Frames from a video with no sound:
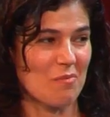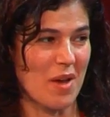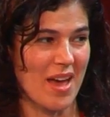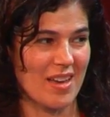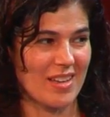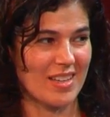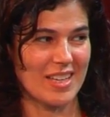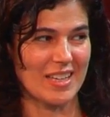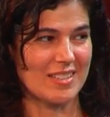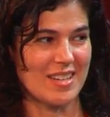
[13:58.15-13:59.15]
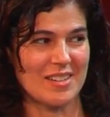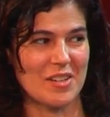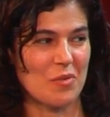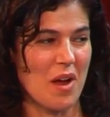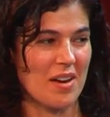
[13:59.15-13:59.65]
of my extended
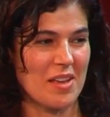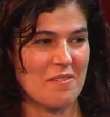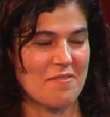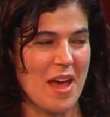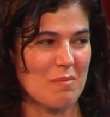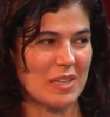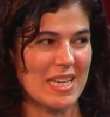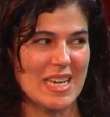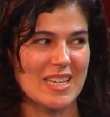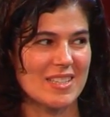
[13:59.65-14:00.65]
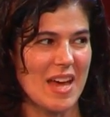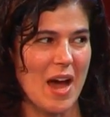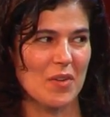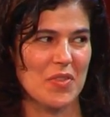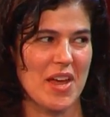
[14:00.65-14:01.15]
Iranian family is
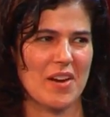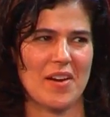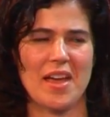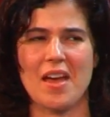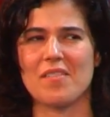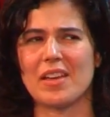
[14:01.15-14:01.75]
out there. I have